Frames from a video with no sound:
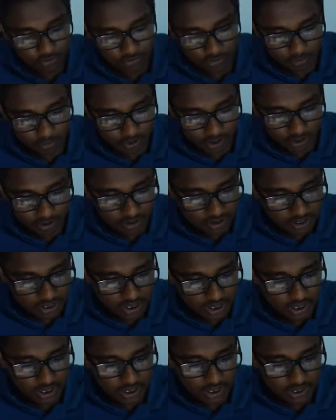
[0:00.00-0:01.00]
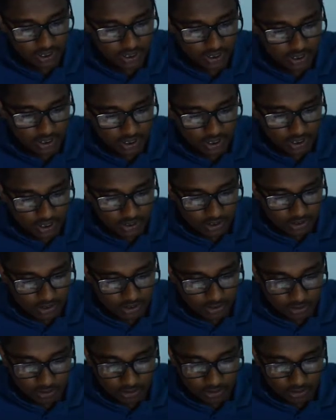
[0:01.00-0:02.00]
for biology.
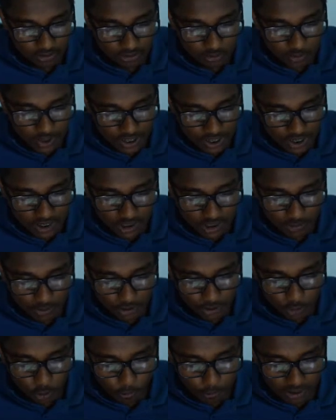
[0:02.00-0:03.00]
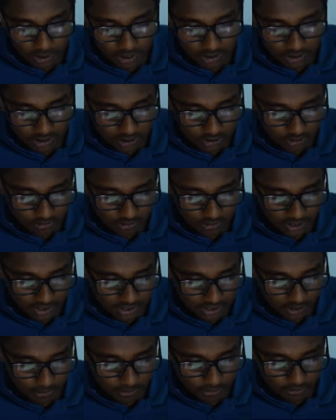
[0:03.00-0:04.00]
So questions by topic. So for
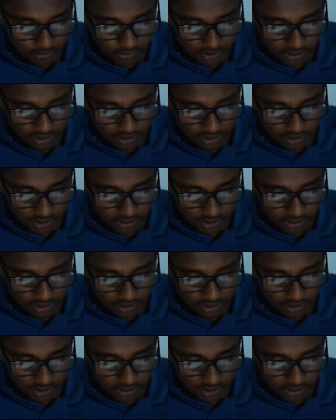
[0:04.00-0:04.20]
example, if I